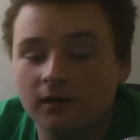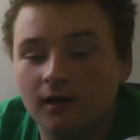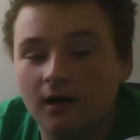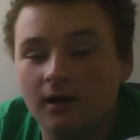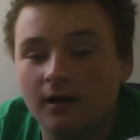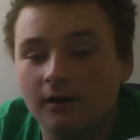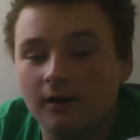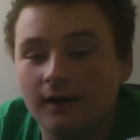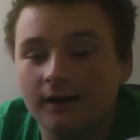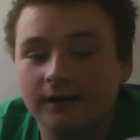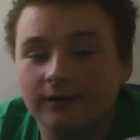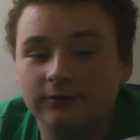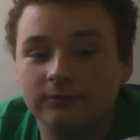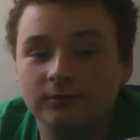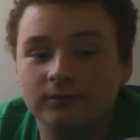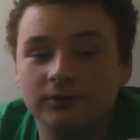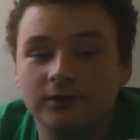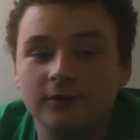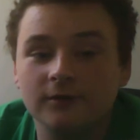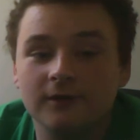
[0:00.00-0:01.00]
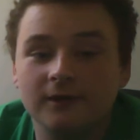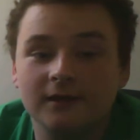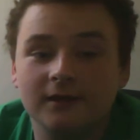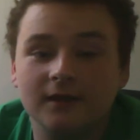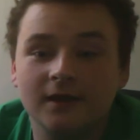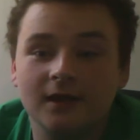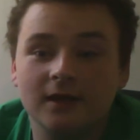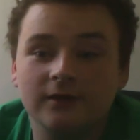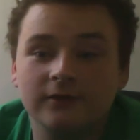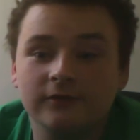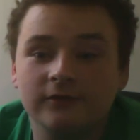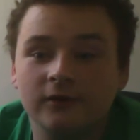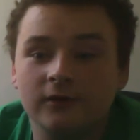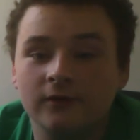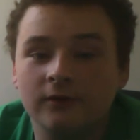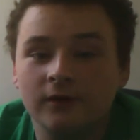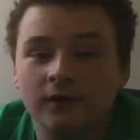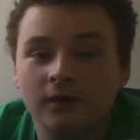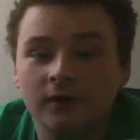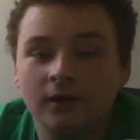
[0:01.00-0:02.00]
I, I guess we're doing it now.
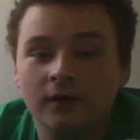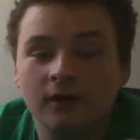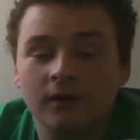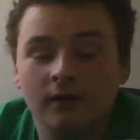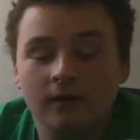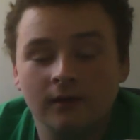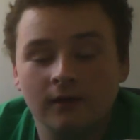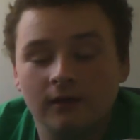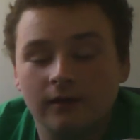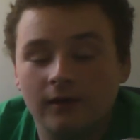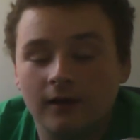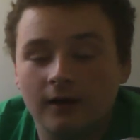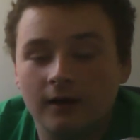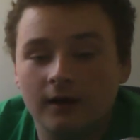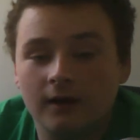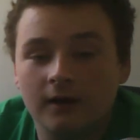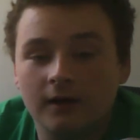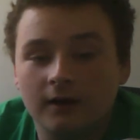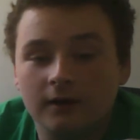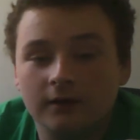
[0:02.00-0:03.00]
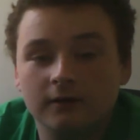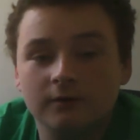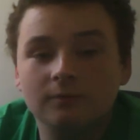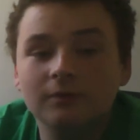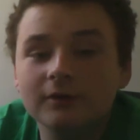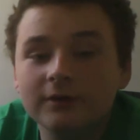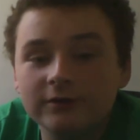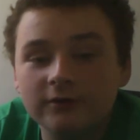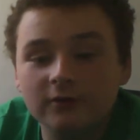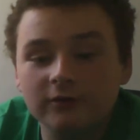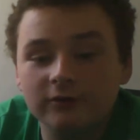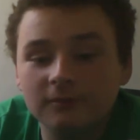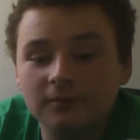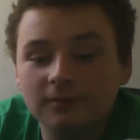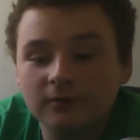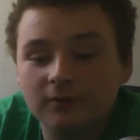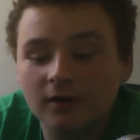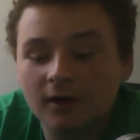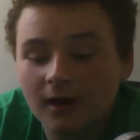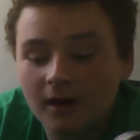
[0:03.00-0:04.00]
So. Uh, please go
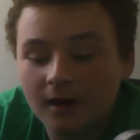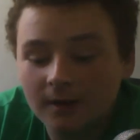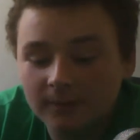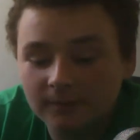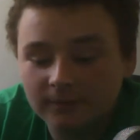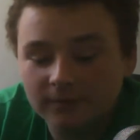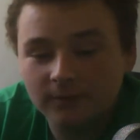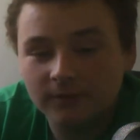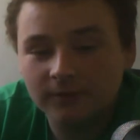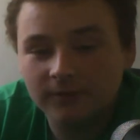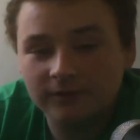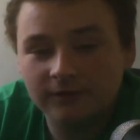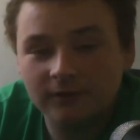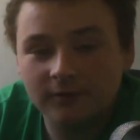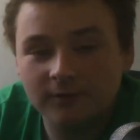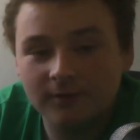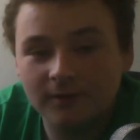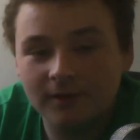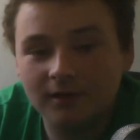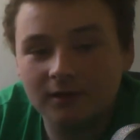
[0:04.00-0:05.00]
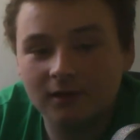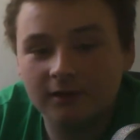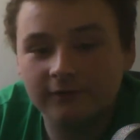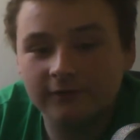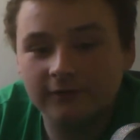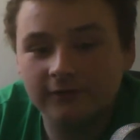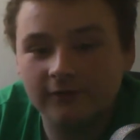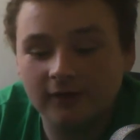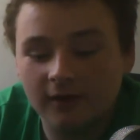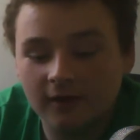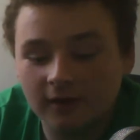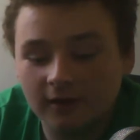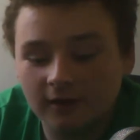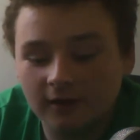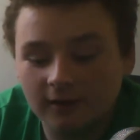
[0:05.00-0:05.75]
subscribe if you want to see what my life is like.